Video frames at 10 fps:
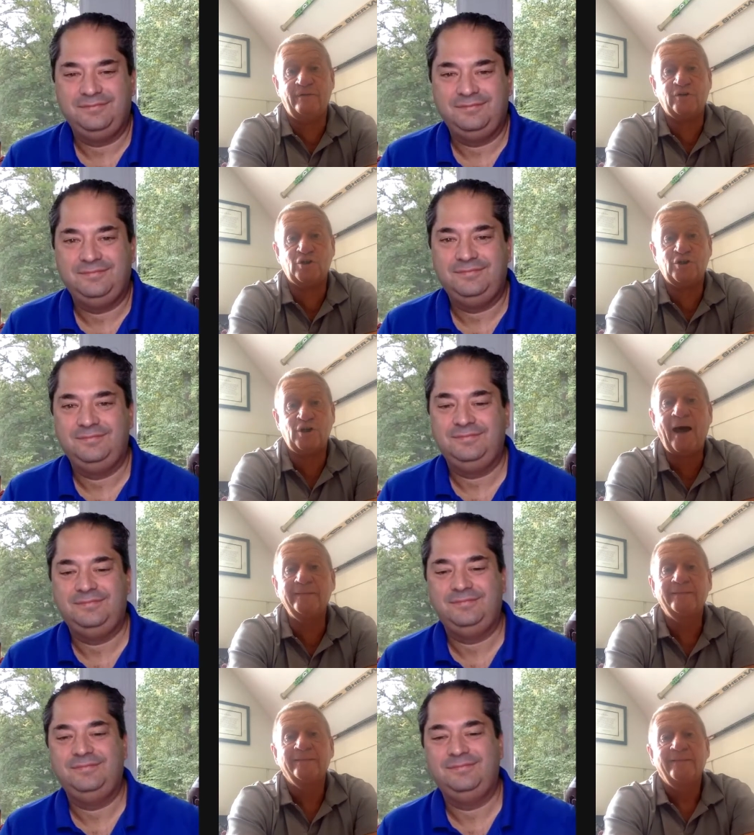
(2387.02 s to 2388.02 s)
Speaker 1: it a
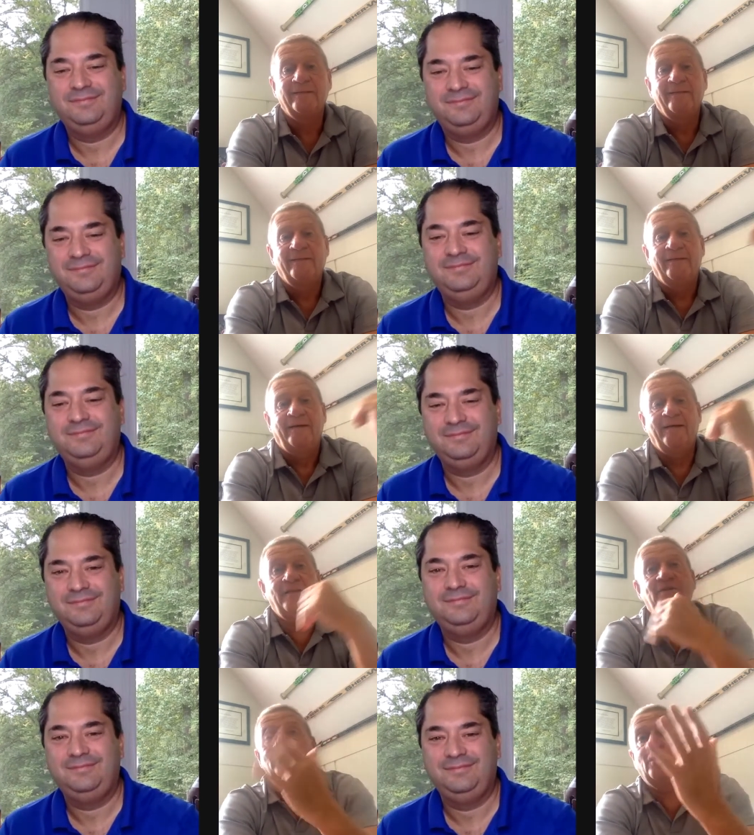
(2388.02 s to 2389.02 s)
shot. And
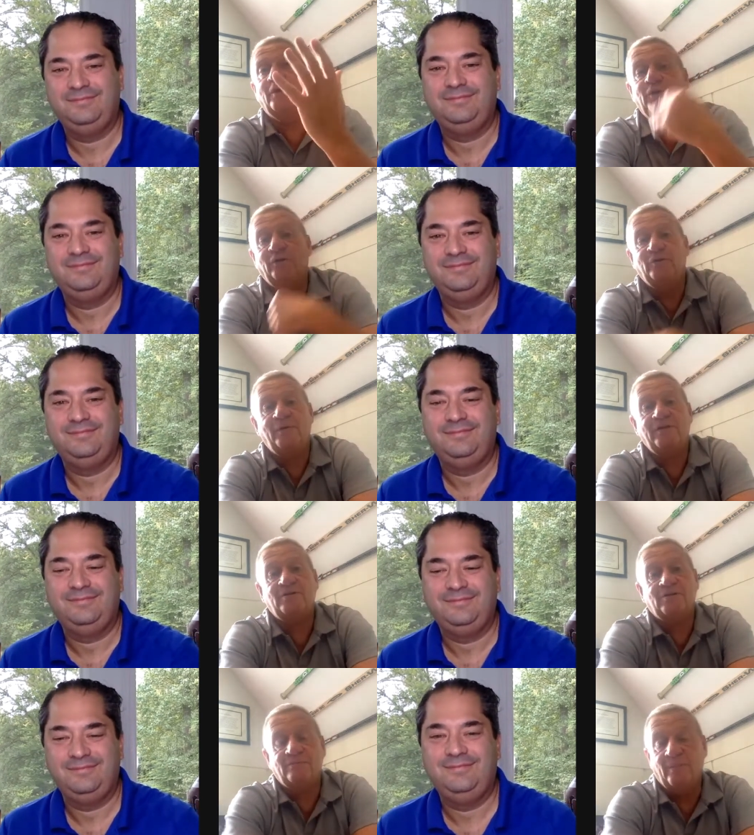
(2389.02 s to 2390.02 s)
then you're doing good. You're
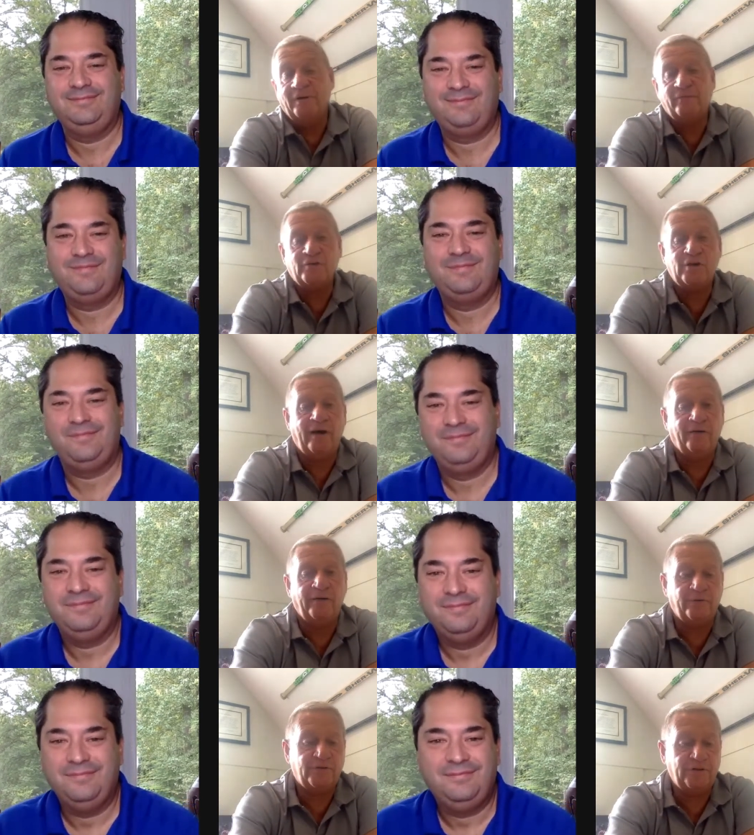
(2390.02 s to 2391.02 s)
raising money for
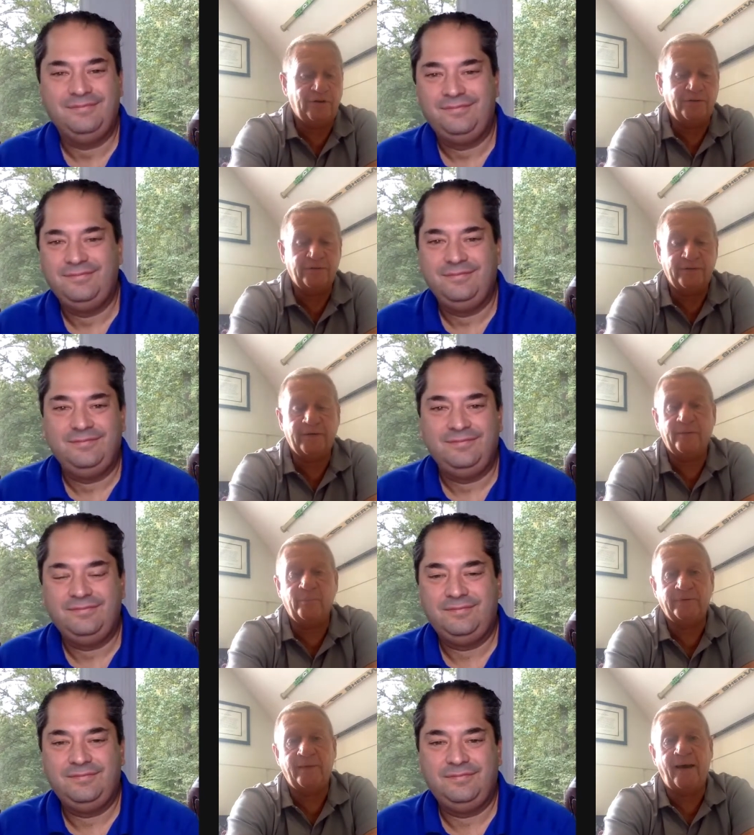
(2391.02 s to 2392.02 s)
charity, which you know you
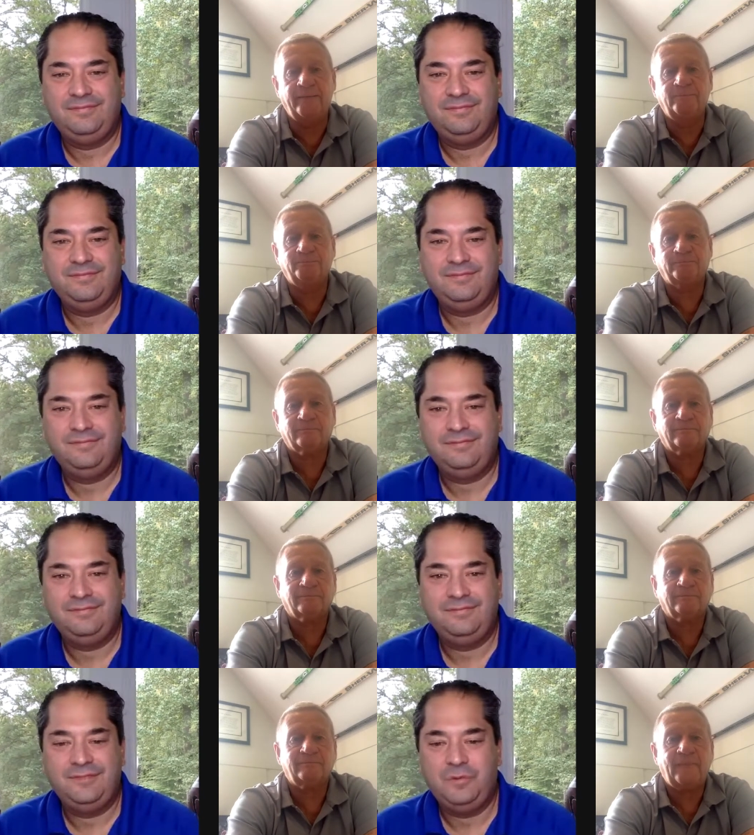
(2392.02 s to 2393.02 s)
can't beat that.
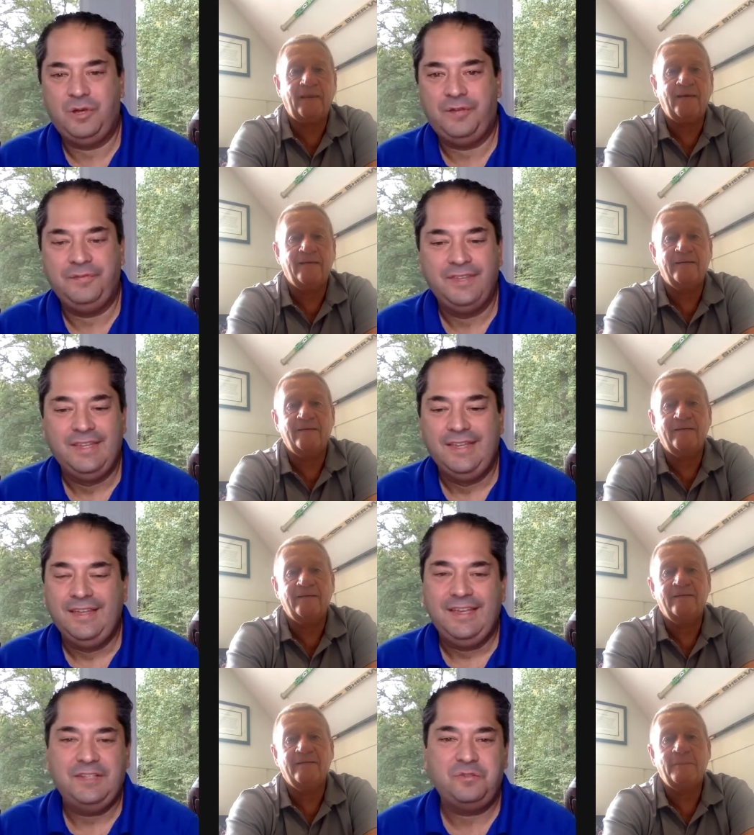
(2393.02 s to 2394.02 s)
Speaker 2: Well,
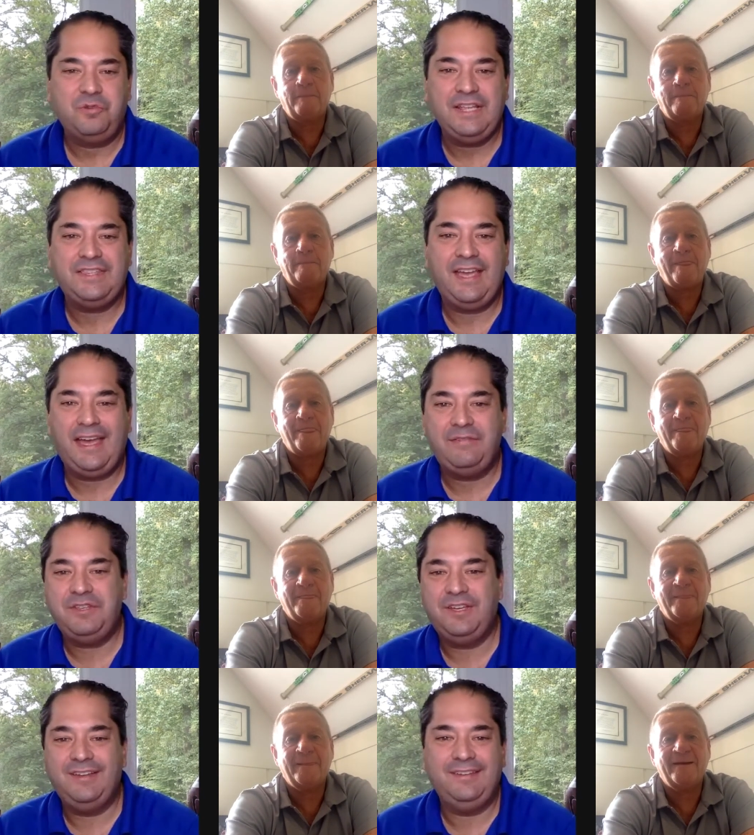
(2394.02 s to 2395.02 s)
it's great to have
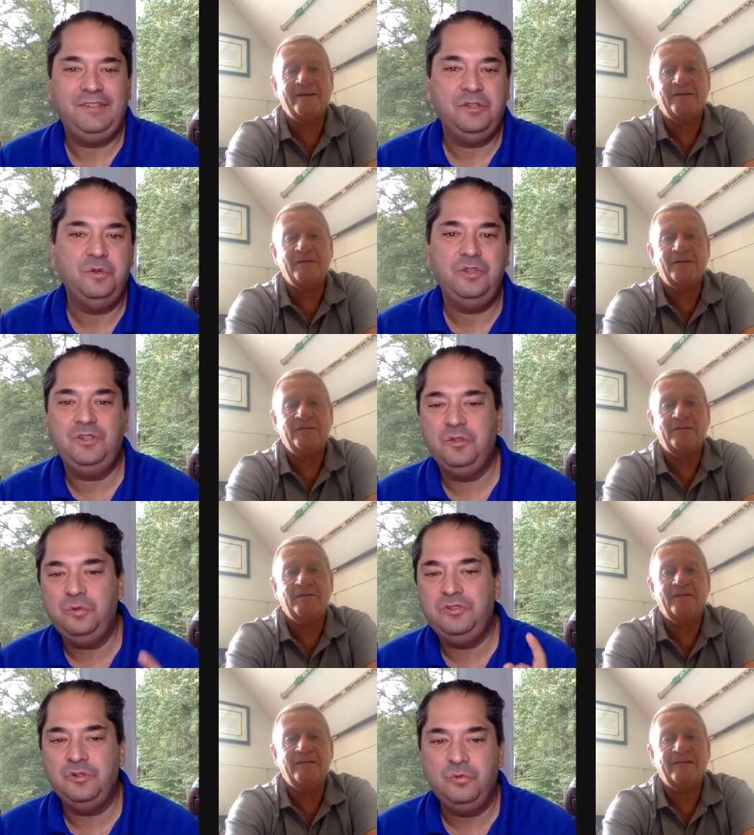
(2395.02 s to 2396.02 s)
you. You
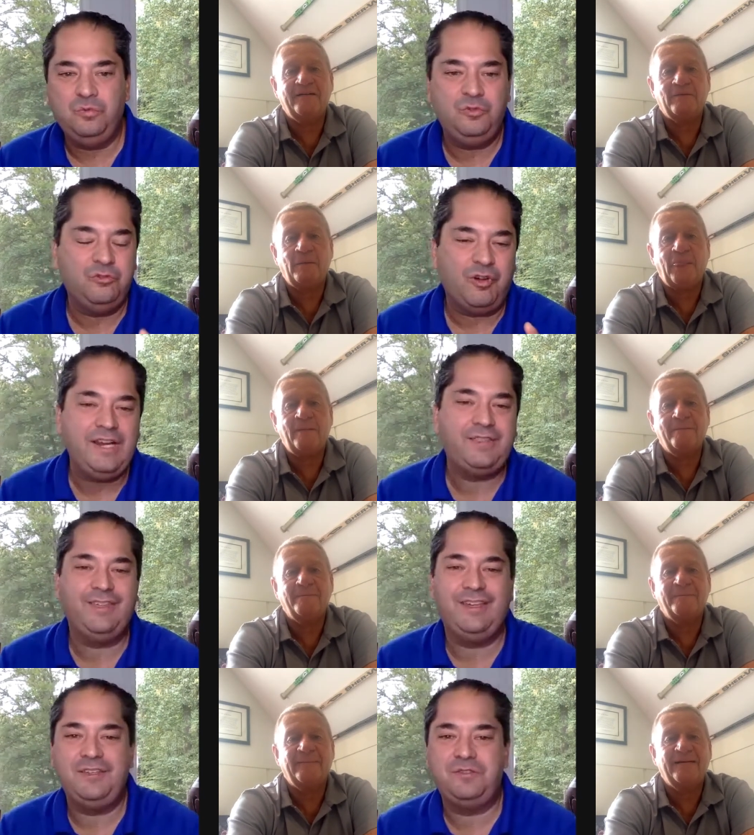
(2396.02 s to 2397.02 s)
you do great
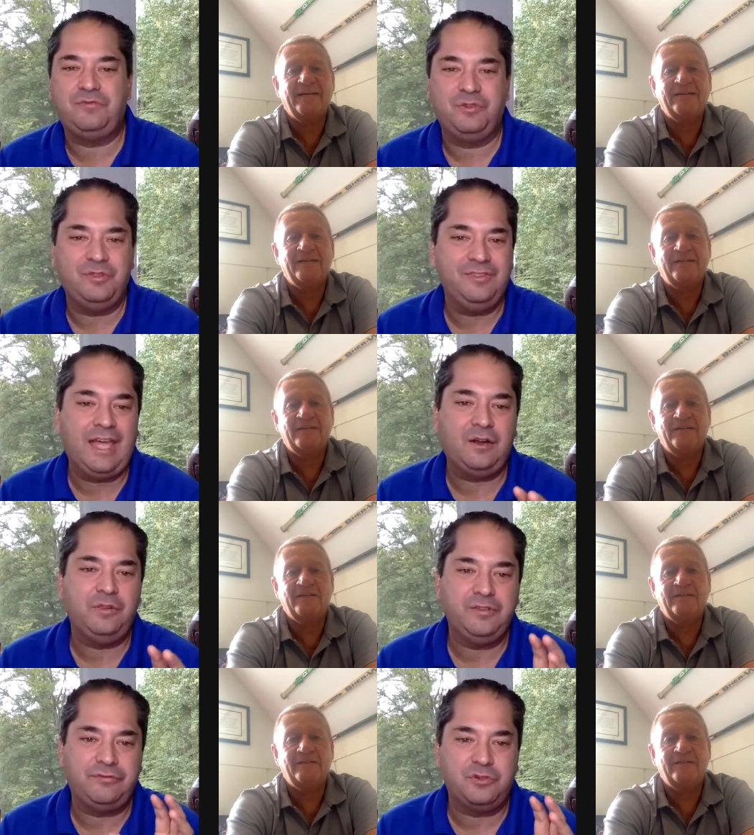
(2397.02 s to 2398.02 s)
things for not
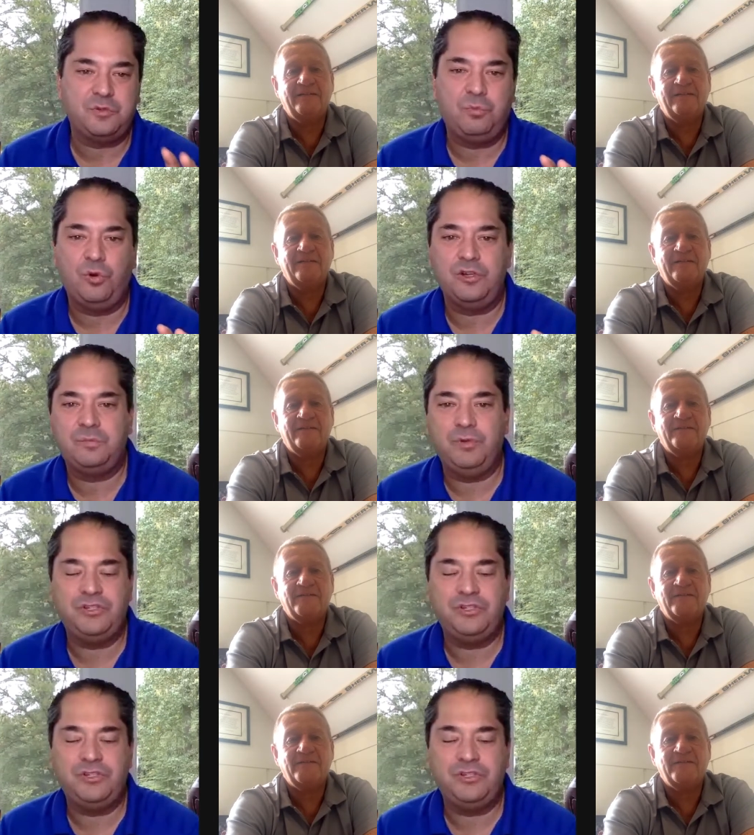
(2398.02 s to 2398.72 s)
only for sports, but